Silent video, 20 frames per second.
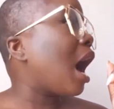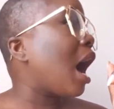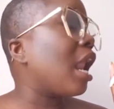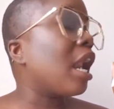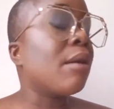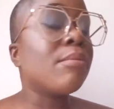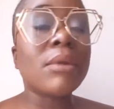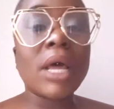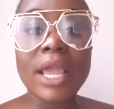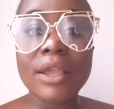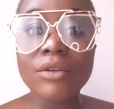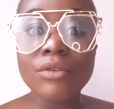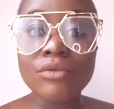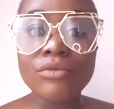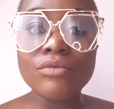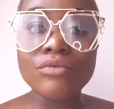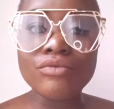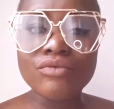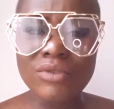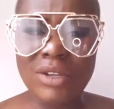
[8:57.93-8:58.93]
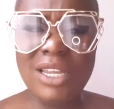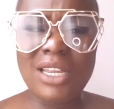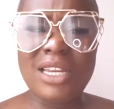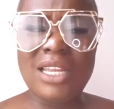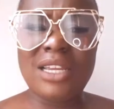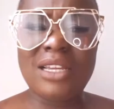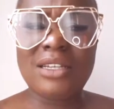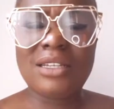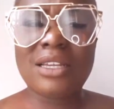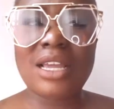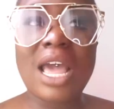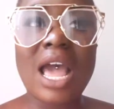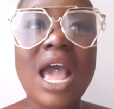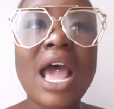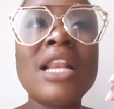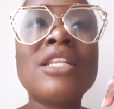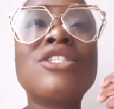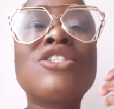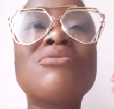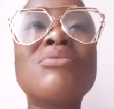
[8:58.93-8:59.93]
And I'm like, really?
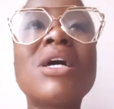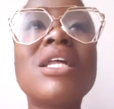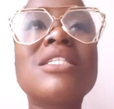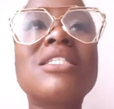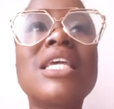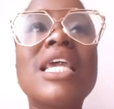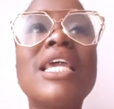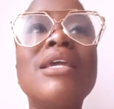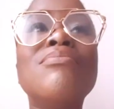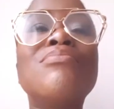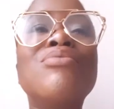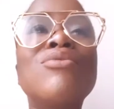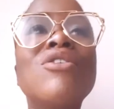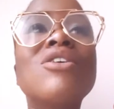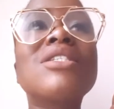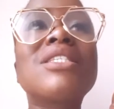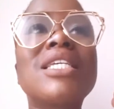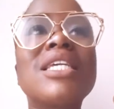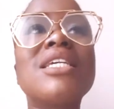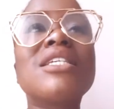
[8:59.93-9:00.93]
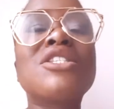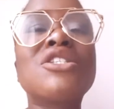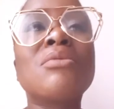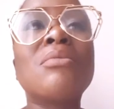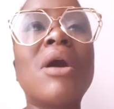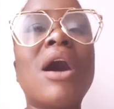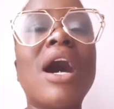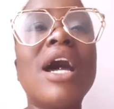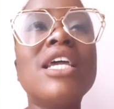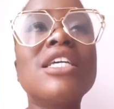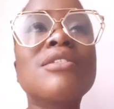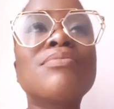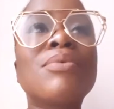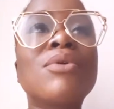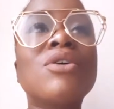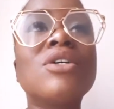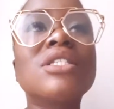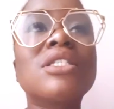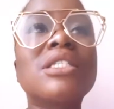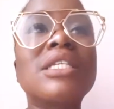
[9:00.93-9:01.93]
And to be honest, it brought tears to my eyes,
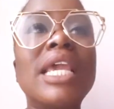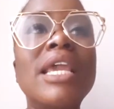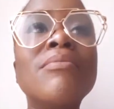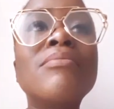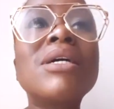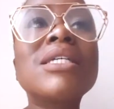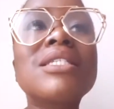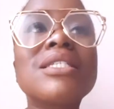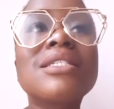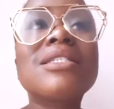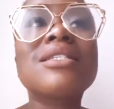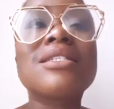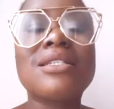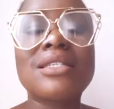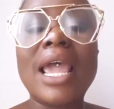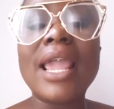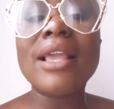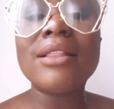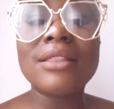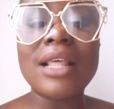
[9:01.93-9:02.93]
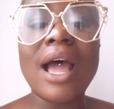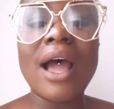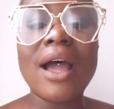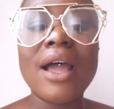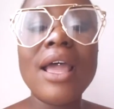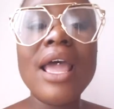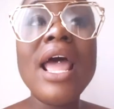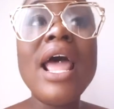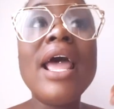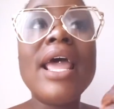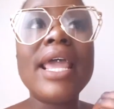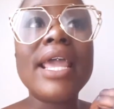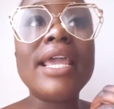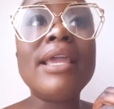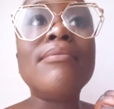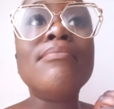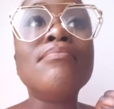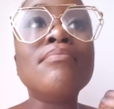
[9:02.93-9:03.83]
because to hear my sister saying that, it